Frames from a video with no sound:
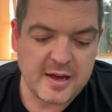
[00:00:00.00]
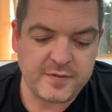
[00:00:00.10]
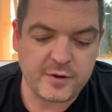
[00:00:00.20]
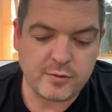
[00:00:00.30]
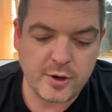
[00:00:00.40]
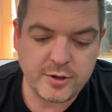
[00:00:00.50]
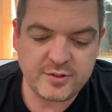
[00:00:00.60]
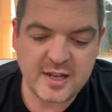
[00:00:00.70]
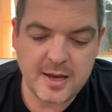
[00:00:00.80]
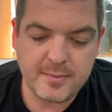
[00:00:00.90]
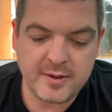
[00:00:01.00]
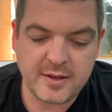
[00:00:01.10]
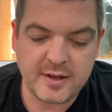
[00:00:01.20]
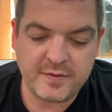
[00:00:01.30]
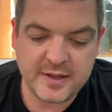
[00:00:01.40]
for corona scam
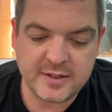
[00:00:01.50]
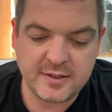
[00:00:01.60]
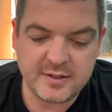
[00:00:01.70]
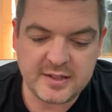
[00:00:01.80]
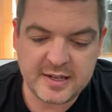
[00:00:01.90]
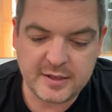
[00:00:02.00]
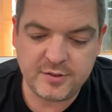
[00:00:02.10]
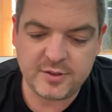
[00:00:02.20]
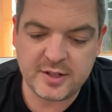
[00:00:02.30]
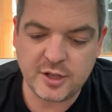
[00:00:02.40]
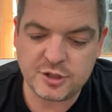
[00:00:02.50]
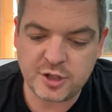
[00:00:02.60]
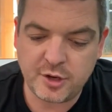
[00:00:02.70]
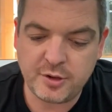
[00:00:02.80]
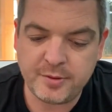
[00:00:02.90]
affected tenants can
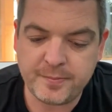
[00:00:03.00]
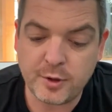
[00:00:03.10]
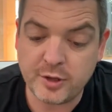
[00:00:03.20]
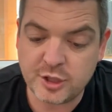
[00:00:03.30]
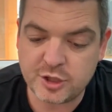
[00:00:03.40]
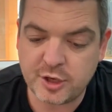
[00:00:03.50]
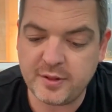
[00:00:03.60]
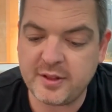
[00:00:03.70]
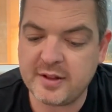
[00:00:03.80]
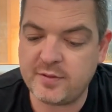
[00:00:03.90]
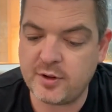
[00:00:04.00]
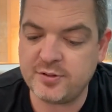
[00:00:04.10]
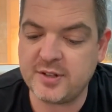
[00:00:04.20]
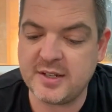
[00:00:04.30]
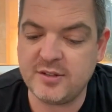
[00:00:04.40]
show that they've
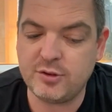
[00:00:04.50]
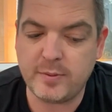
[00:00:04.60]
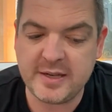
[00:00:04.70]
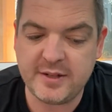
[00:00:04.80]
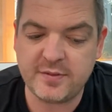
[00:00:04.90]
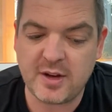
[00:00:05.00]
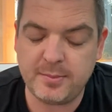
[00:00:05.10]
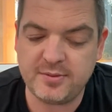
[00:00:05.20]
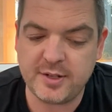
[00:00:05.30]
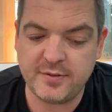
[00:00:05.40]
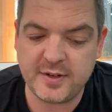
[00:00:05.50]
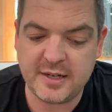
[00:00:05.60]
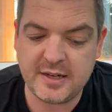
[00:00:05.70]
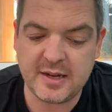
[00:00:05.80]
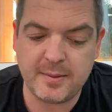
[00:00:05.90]
lost at least 25% of an
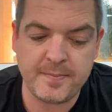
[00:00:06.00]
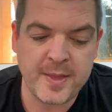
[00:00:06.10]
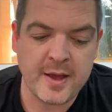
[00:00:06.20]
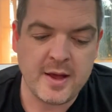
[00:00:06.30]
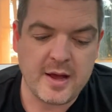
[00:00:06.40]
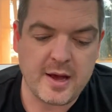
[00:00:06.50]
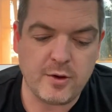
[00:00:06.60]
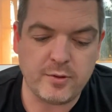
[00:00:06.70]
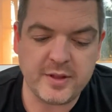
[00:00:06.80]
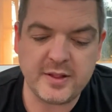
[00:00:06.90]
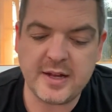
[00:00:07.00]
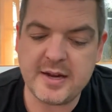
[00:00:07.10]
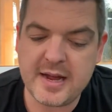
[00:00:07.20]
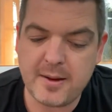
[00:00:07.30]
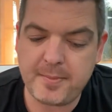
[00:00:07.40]
income, or that they are
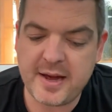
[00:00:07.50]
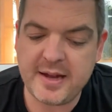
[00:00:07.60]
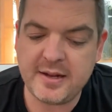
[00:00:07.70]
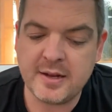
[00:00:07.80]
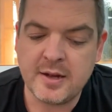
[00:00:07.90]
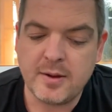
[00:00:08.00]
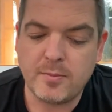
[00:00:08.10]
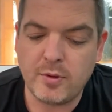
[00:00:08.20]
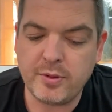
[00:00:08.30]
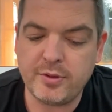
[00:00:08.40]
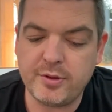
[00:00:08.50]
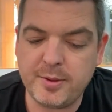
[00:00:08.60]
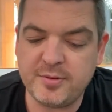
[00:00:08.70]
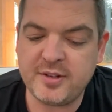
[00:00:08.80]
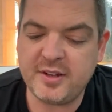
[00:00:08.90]
now paying more than
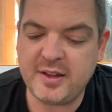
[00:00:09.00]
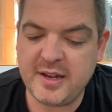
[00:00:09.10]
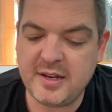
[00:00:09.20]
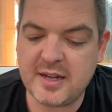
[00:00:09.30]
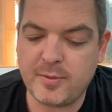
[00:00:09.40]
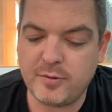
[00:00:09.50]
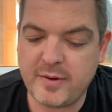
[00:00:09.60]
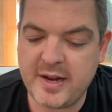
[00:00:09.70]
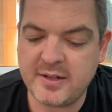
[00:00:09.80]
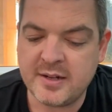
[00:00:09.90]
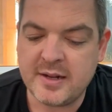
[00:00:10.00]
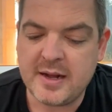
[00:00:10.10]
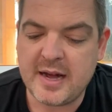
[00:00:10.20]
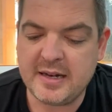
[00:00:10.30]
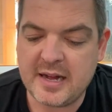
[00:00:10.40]
30% of their income on rent
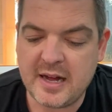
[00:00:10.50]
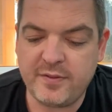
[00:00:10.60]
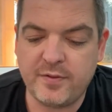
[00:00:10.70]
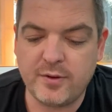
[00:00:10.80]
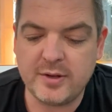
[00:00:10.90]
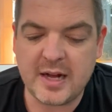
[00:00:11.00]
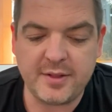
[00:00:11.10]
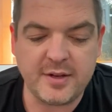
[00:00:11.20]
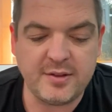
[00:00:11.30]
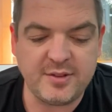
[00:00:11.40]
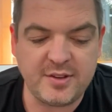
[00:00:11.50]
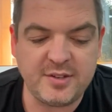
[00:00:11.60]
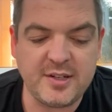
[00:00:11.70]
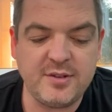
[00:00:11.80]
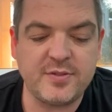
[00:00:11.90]
and can't afford other
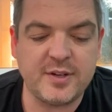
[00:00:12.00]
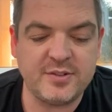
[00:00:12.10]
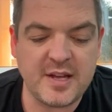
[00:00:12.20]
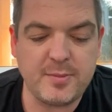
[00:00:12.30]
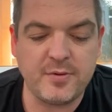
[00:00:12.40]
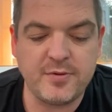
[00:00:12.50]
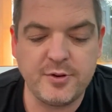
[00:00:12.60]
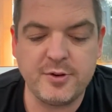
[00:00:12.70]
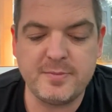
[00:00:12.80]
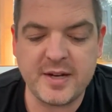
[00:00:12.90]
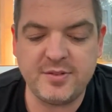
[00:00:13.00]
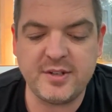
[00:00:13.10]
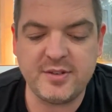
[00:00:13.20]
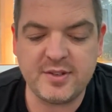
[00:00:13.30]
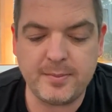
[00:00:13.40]
necessities, for example, food,
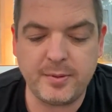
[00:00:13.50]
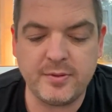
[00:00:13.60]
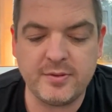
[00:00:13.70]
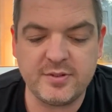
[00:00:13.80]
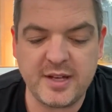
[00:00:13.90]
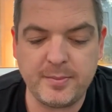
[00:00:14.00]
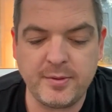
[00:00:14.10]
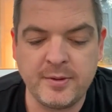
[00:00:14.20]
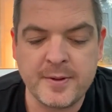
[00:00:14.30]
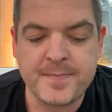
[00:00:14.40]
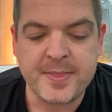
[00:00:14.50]
medicine, example.